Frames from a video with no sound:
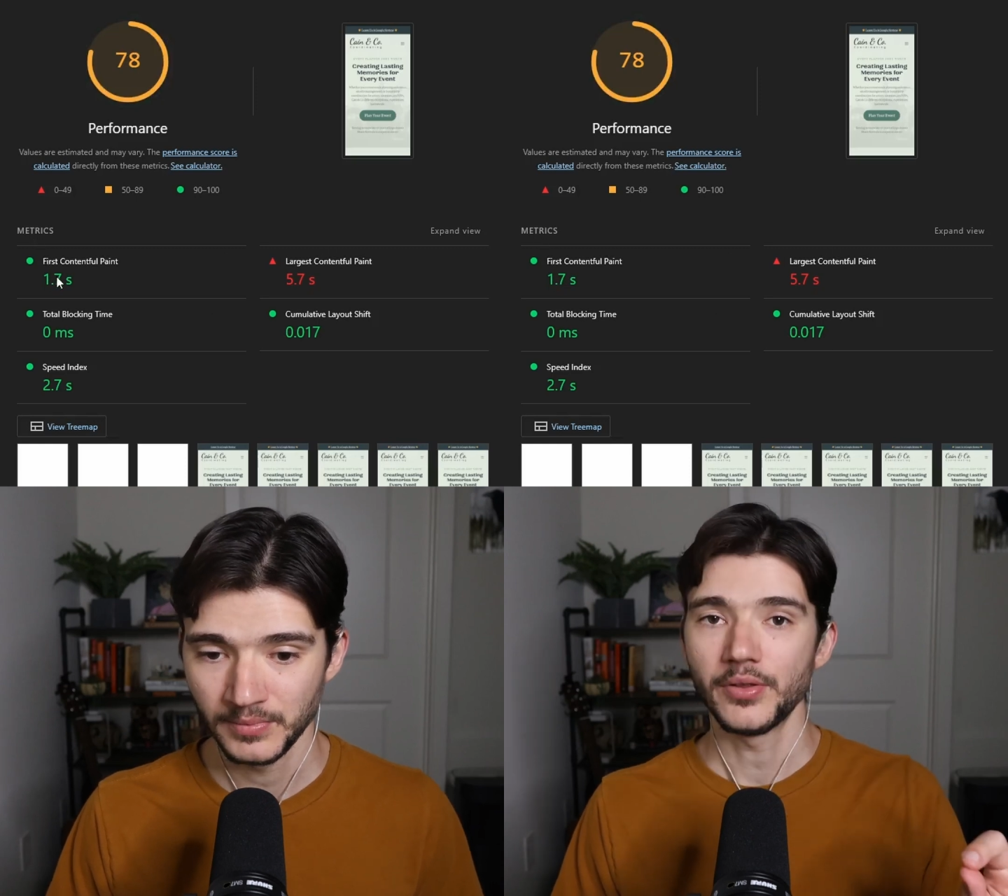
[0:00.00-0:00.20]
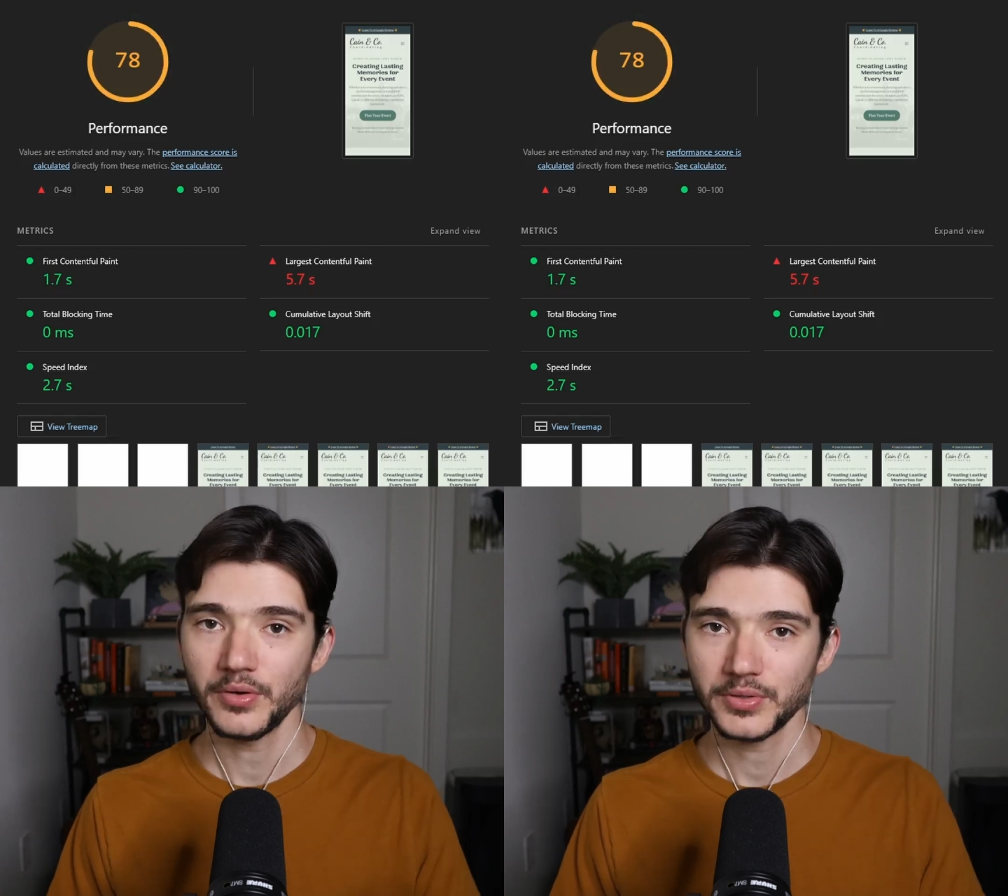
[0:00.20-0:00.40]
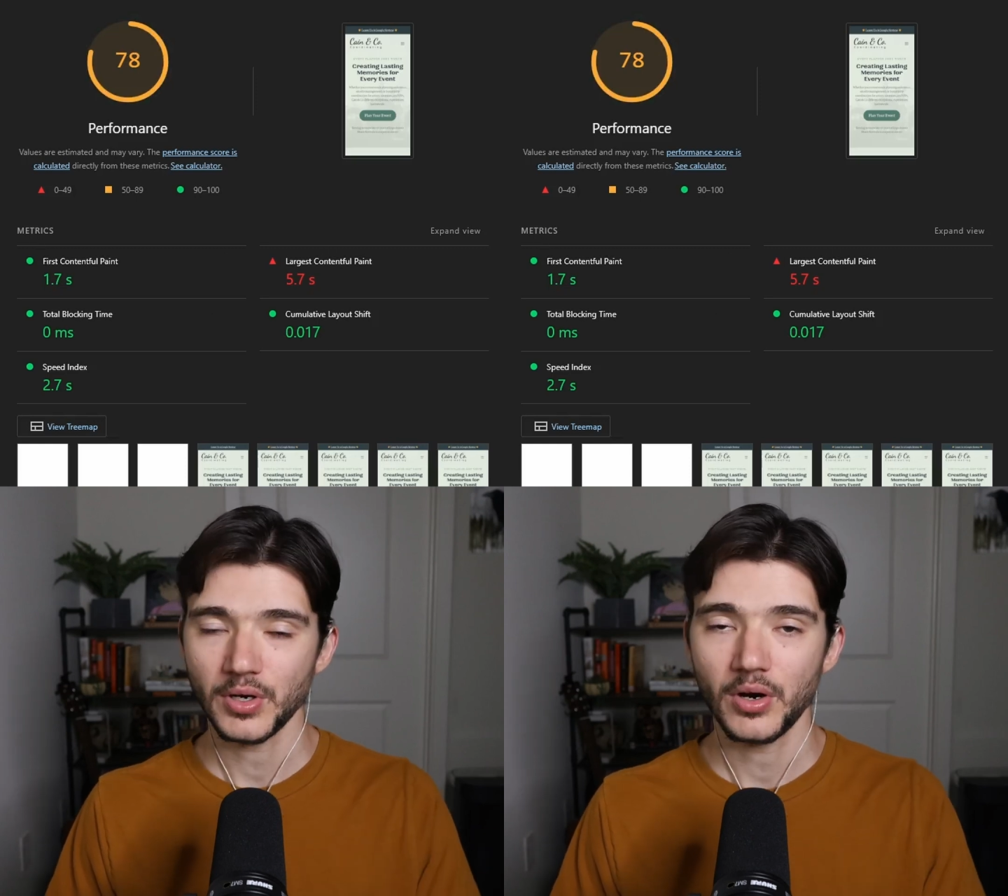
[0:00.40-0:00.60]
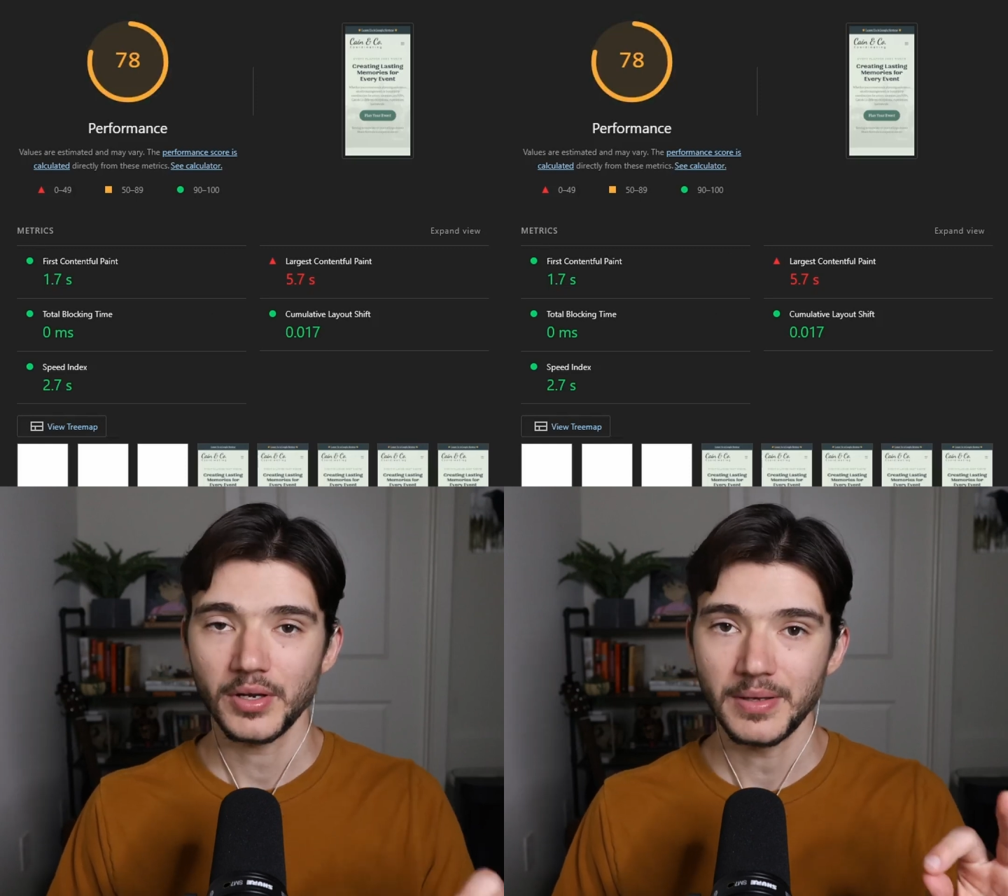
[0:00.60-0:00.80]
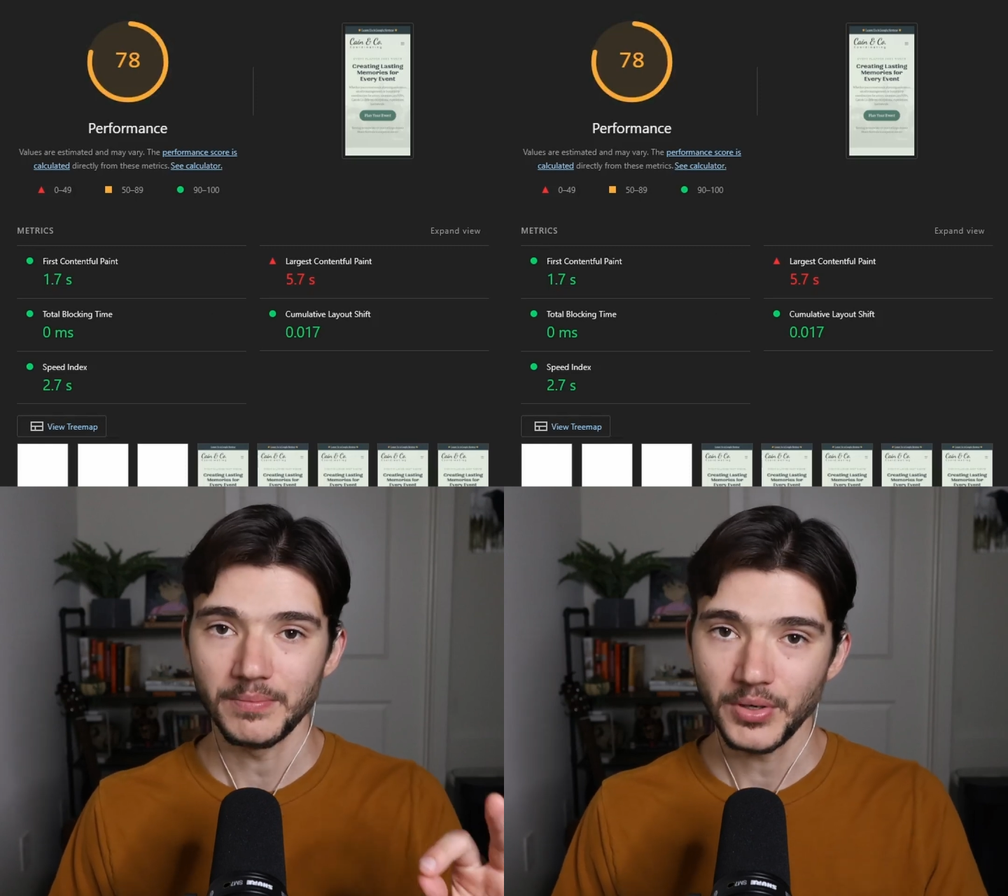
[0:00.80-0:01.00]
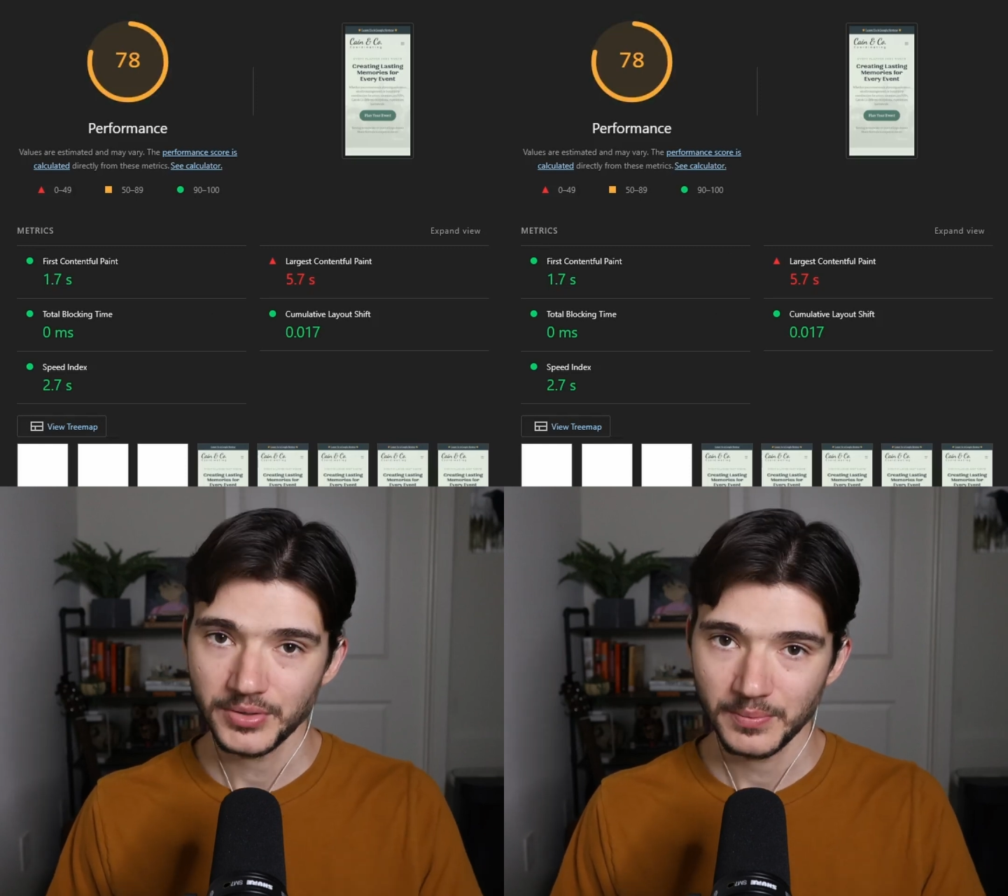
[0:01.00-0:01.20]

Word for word: Those are the most